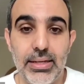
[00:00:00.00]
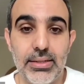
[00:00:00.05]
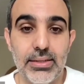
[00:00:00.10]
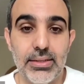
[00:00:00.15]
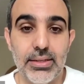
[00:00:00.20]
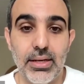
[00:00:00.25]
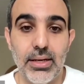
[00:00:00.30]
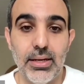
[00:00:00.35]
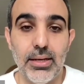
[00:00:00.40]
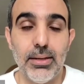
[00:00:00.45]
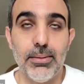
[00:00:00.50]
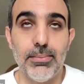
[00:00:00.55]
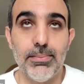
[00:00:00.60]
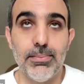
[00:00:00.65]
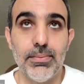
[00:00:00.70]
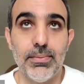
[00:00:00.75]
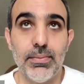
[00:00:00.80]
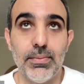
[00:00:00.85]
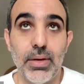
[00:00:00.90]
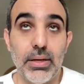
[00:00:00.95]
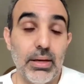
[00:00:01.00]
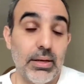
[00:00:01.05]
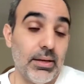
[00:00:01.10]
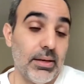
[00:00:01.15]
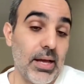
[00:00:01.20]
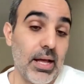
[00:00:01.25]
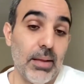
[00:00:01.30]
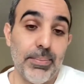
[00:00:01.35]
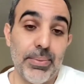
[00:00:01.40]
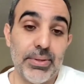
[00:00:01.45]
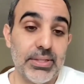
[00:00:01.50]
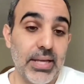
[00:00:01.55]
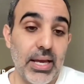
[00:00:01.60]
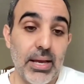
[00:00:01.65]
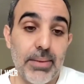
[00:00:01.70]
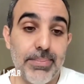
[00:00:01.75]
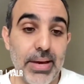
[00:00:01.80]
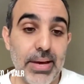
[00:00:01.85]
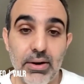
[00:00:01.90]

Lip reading: and help us get